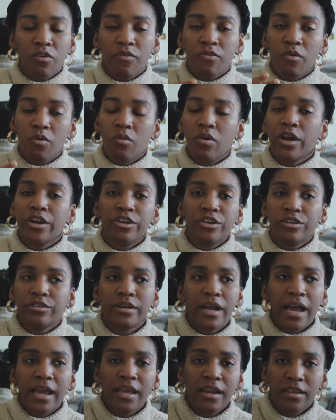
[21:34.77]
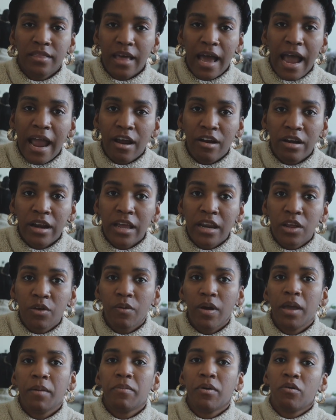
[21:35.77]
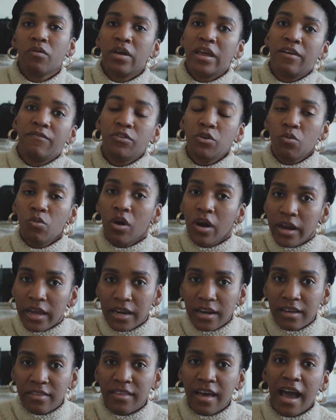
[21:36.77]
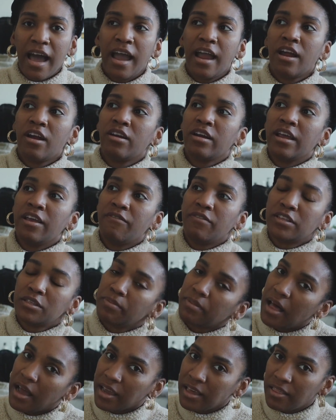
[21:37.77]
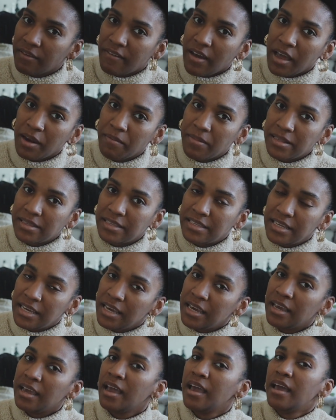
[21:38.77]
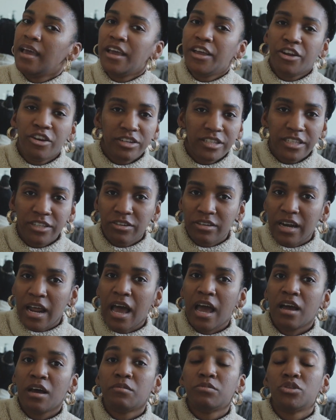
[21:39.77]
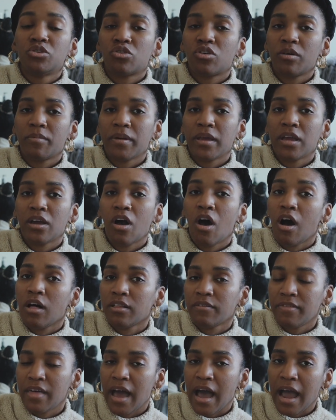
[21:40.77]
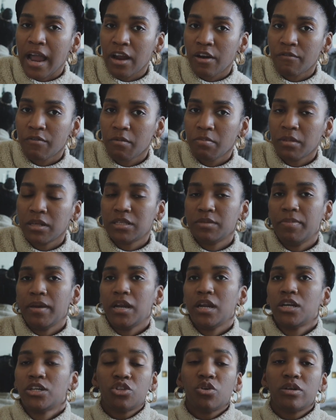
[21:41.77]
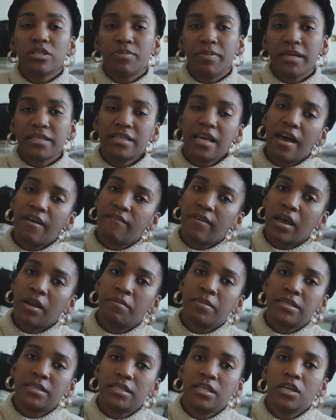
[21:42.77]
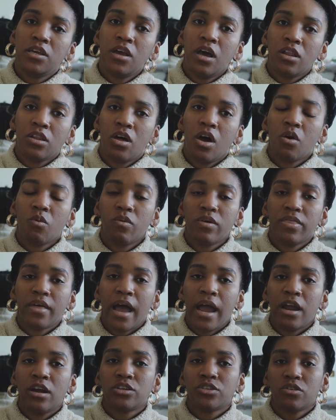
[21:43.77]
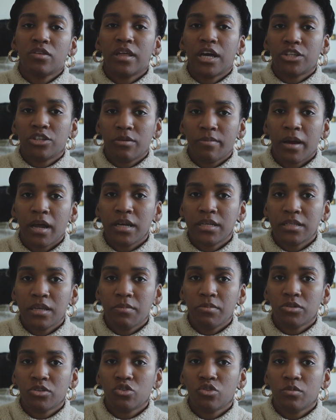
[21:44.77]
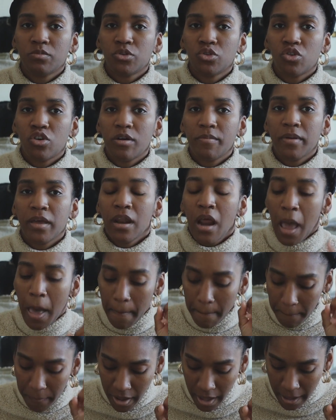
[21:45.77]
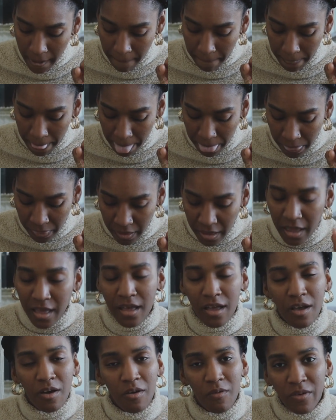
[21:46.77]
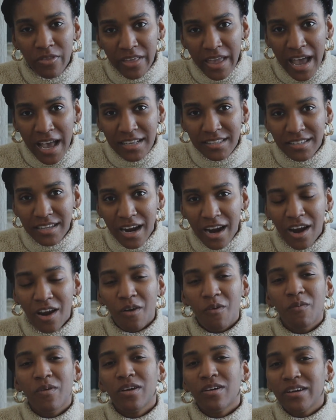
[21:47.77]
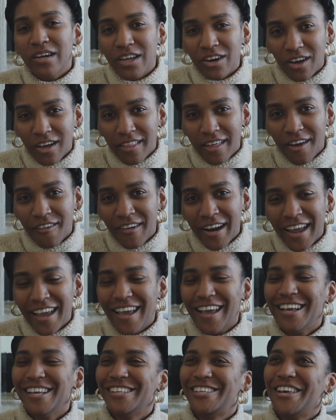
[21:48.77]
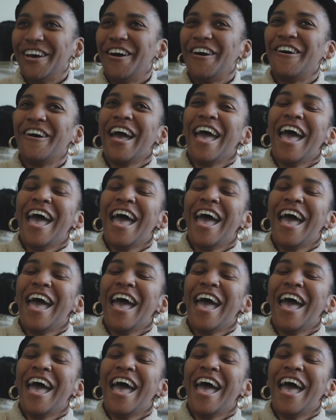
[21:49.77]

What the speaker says: for one, you're not getting the iron anyway, but if you were getting the iron, if it's blocking the vitamin C, you're still not absorbing all of that iron from the spinach. So it's best to have vitamin C along with iron so that your body's able to absorb it. But with cast iron, we don't need all that, right? So